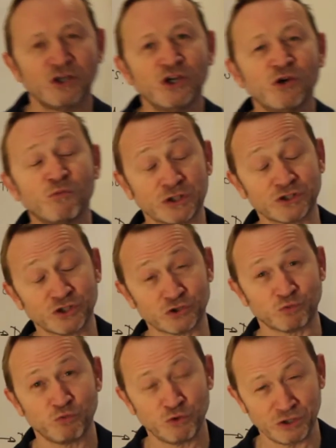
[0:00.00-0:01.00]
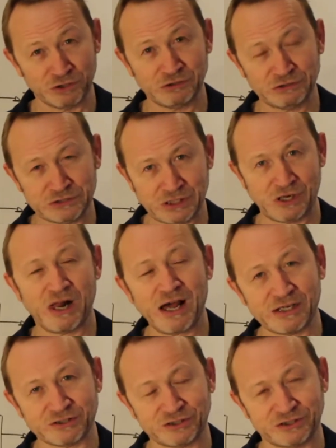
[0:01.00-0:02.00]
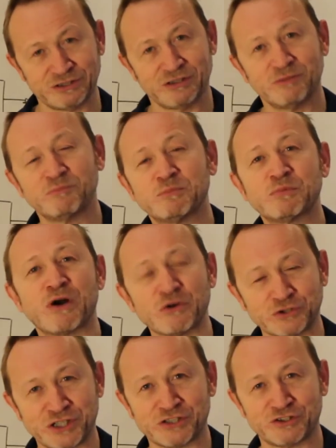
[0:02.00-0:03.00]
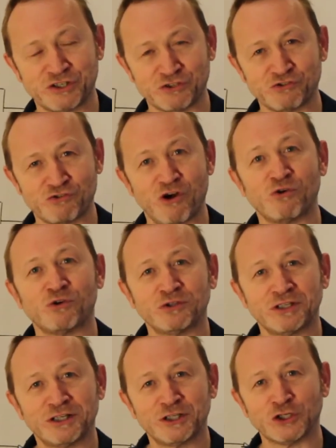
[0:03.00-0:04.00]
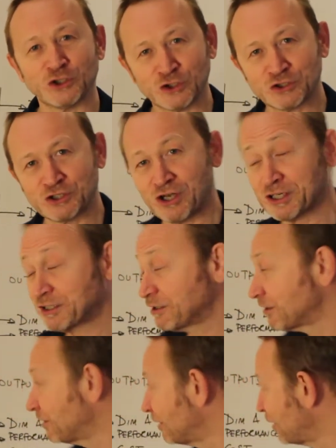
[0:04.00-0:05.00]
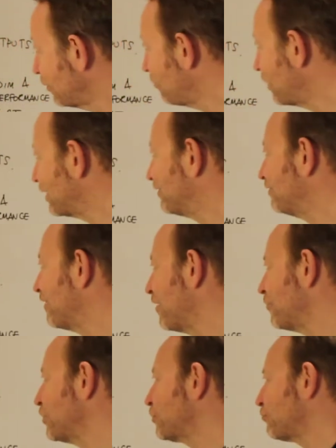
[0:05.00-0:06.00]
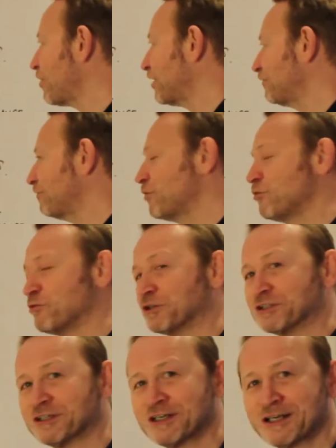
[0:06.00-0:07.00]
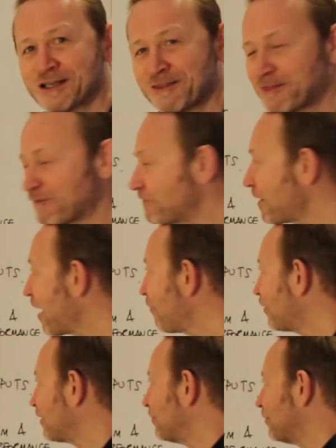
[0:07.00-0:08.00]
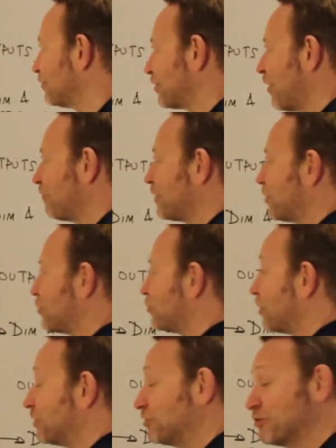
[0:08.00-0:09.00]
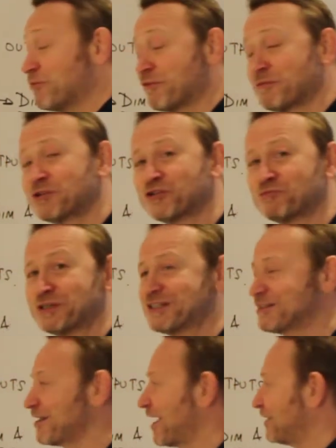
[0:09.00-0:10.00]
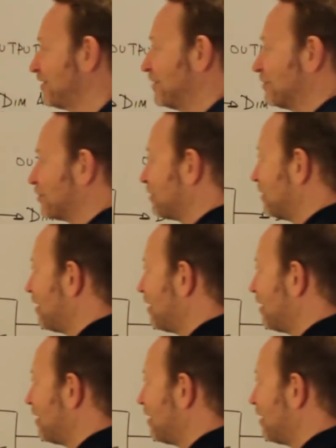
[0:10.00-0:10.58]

And what does world-class process control look like? Well, it's very straightforward. The variables over this side, some of them could be settings.